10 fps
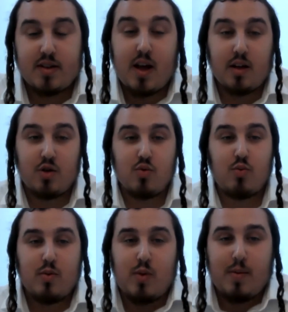tell you
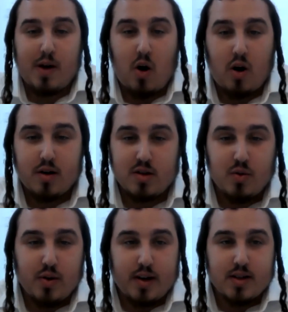what my heart is
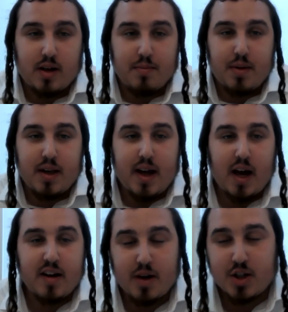doing. It's like beating
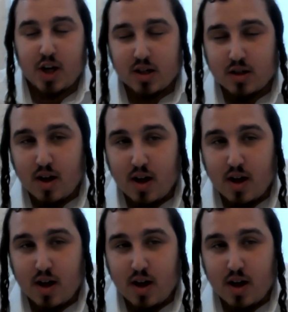out of my chest.